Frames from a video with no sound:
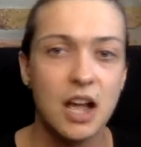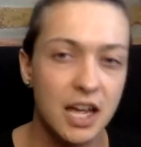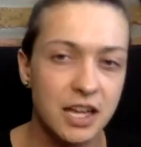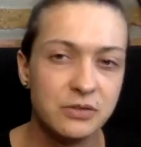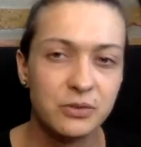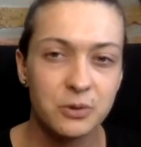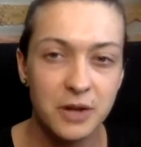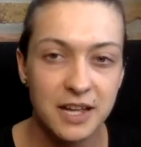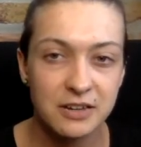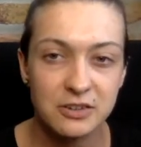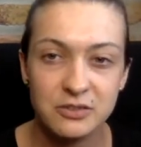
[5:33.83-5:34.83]
kind of
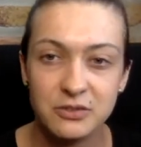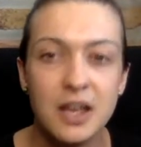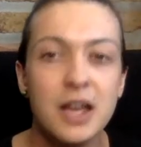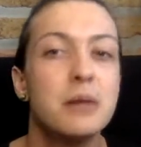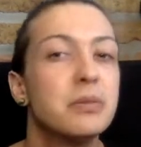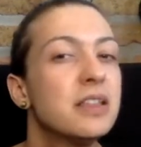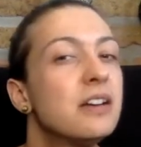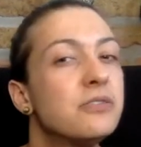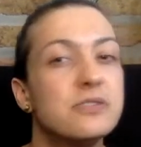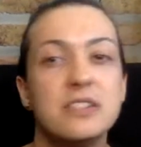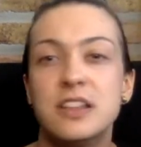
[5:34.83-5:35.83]
creative. But
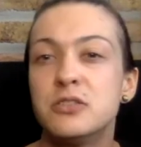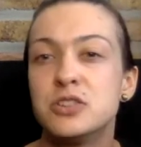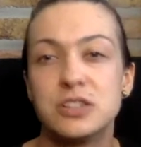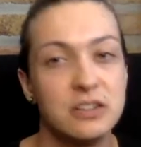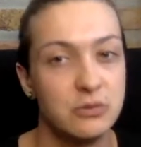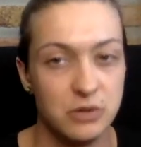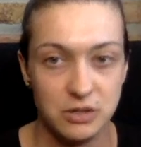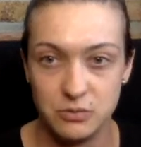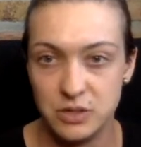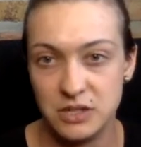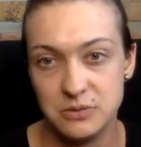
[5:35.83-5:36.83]
they're just
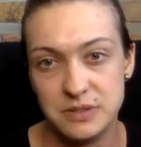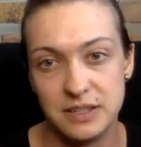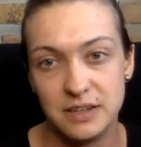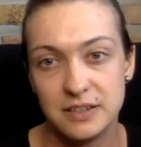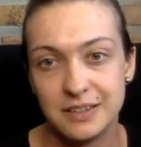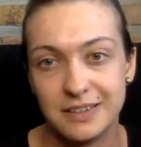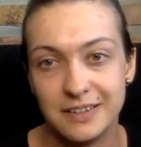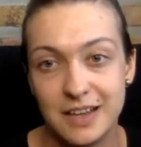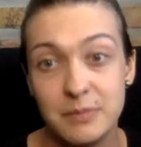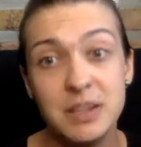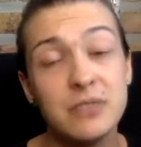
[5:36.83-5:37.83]
reusing it.
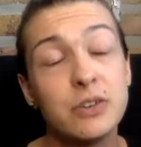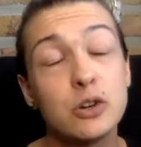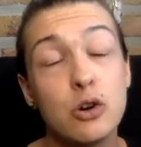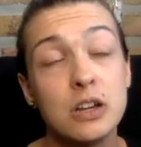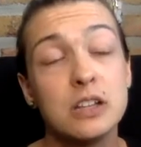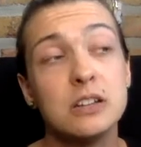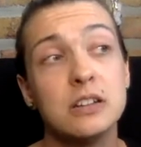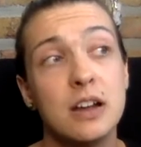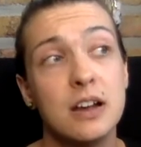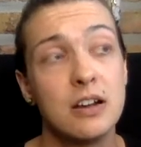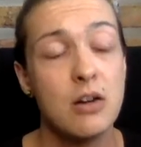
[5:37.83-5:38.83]
I mean, the
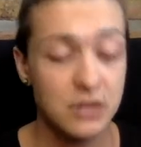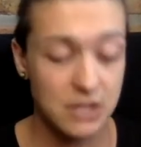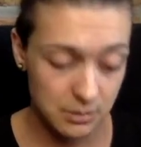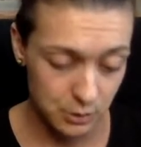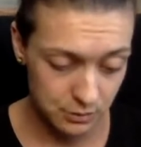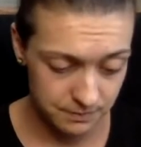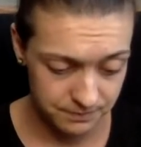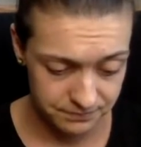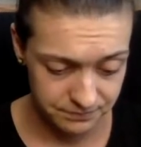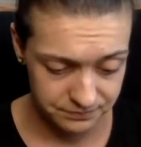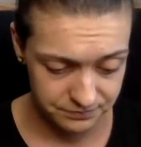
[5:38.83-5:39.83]
Victorian coffee table,
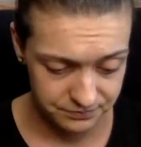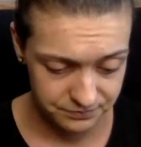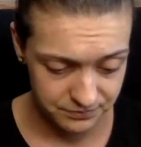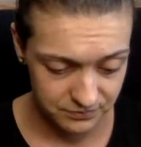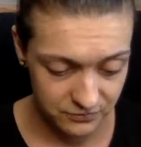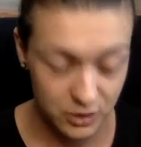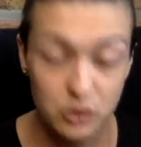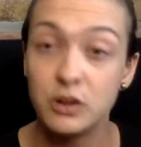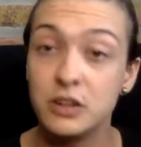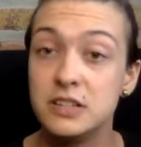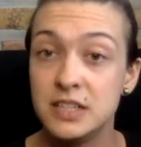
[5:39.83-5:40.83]

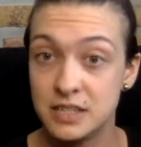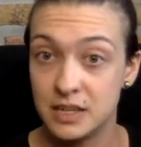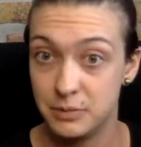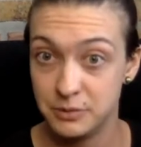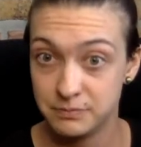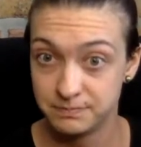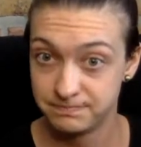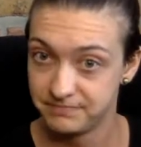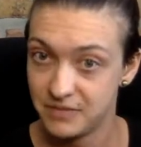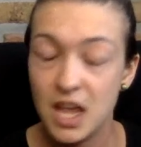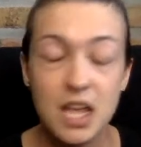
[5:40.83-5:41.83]
Victorian tea table,
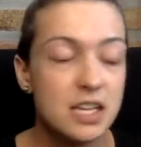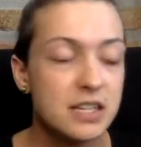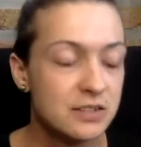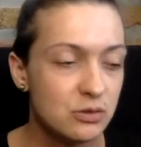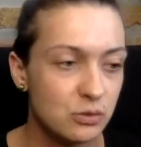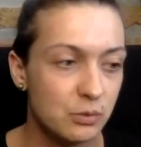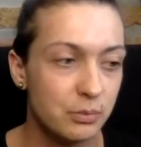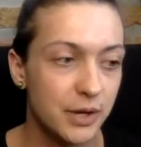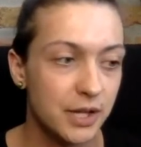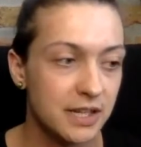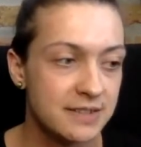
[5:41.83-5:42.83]
is new,
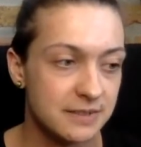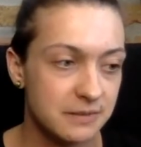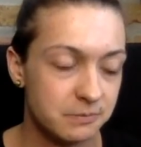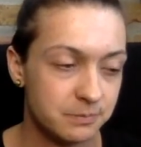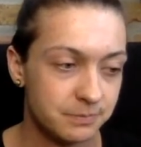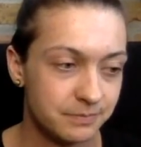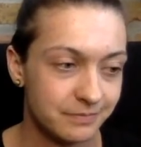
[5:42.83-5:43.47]
but listen,